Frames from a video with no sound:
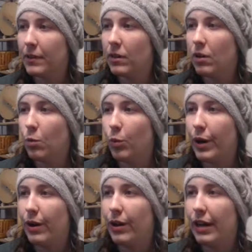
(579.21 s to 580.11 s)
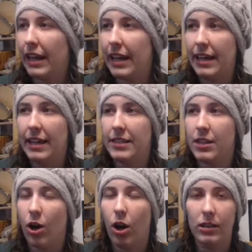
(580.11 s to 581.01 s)
wearing it
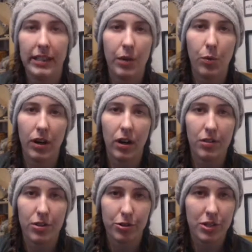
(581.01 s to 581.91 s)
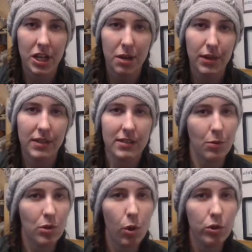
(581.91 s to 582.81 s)
all day at work on Thursday because I was
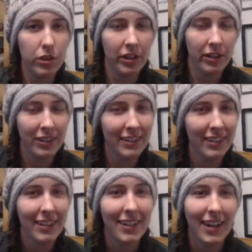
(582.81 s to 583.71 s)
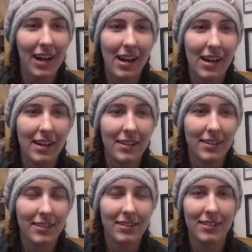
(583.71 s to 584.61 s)
cold.
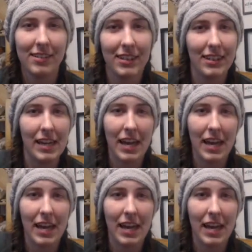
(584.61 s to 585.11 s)
Yeah.